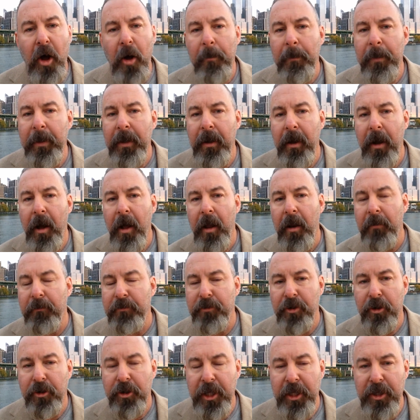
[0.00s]
be-all of
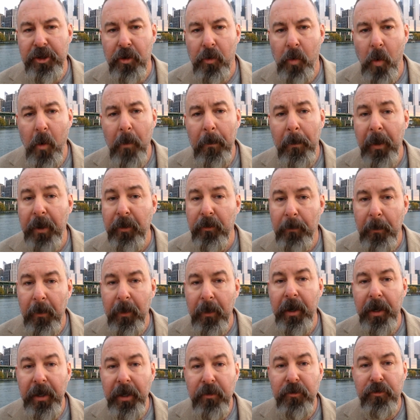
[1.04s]
strategic war plans, but it
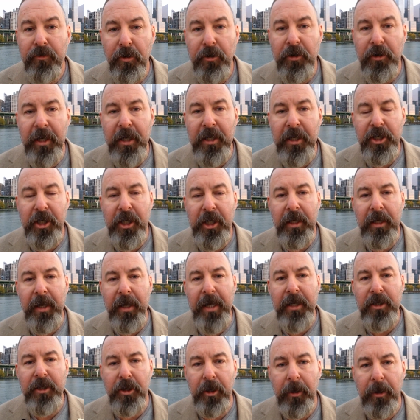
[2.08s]
is strategic in
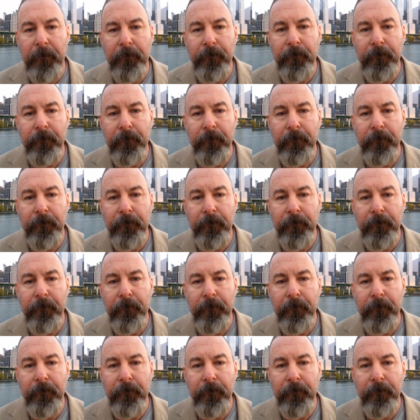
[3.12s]
nature.